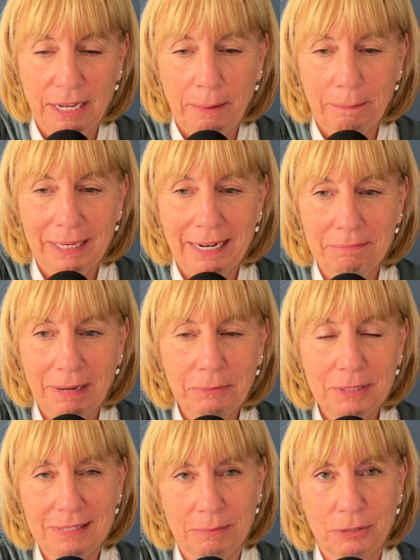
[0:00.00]
But I met
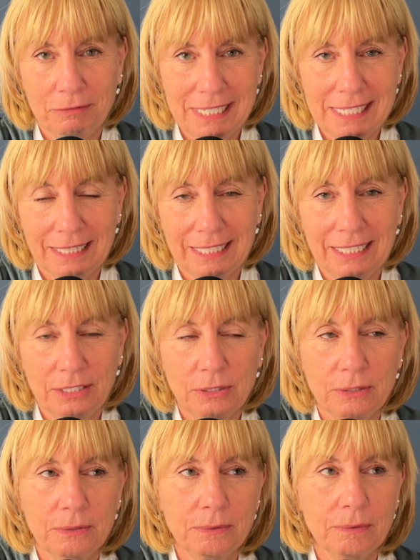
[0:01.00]
with someone recently
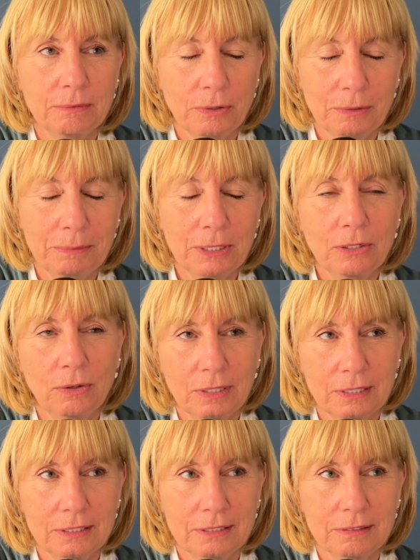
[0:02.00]
who wrote a book
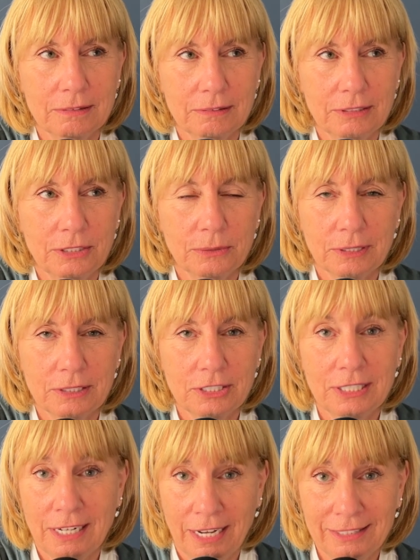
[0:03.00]
called Your
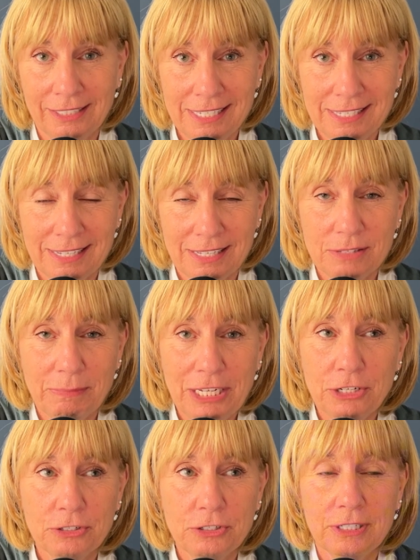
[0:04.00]
To-Die List. Make
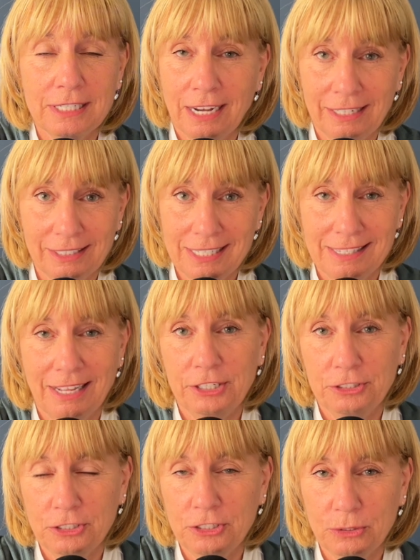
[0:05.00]
your to-die list, not your
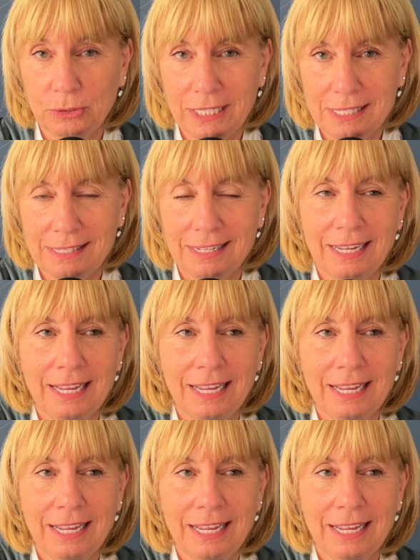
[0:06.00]
to-do list.